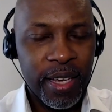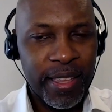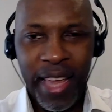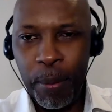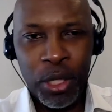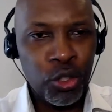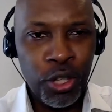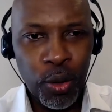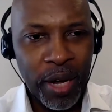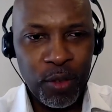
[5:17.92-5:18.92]
that means you
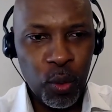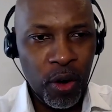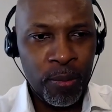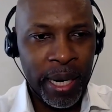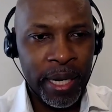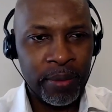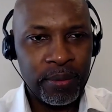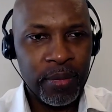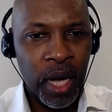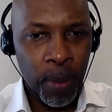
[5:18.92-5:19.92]
don't have to worry about it.
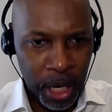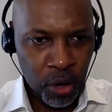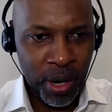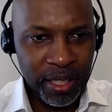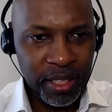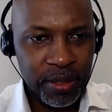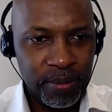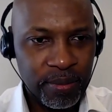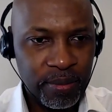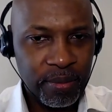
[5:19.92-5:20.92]
Am I correct?
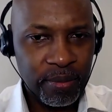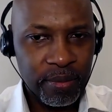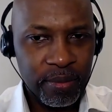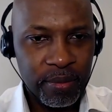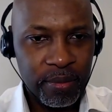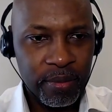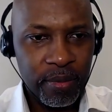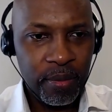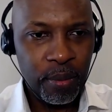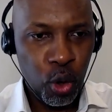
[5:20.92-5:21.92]

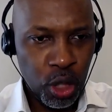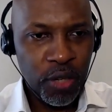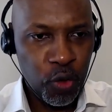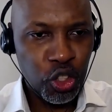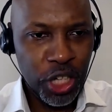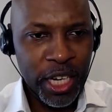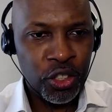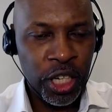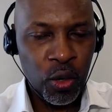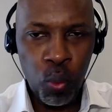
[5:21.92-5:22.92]
Because if you can change
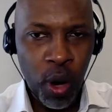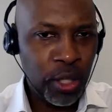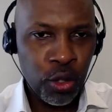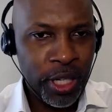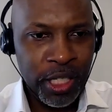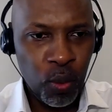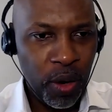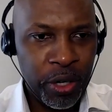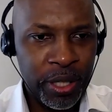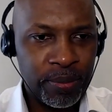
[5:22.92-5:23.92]
it, why do you need to
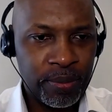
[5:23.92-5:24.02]
worry?